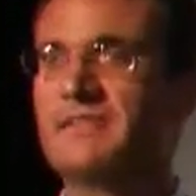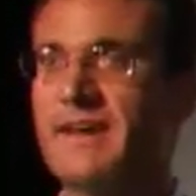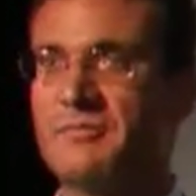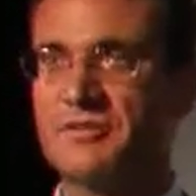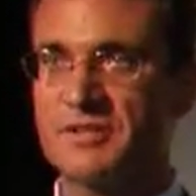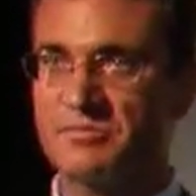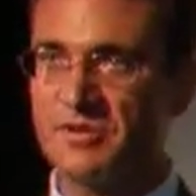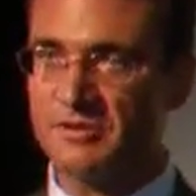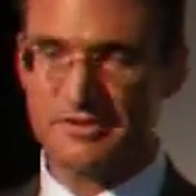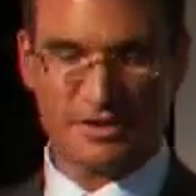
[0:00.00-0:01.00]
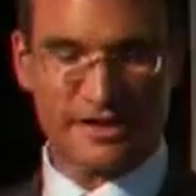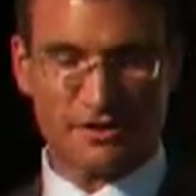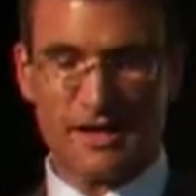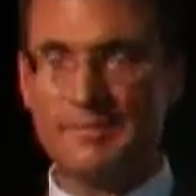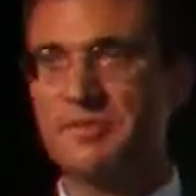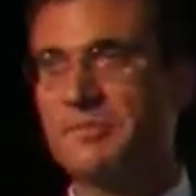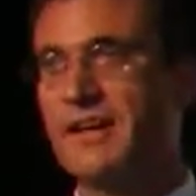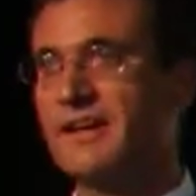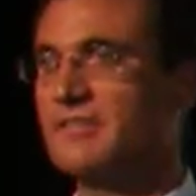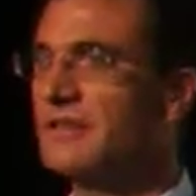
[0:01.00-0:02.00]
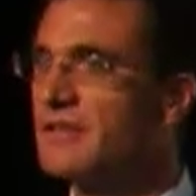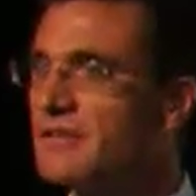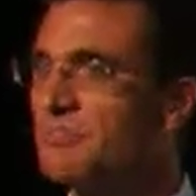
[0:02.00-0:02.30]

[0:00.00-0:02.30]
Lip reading: tablet computers and how to optimize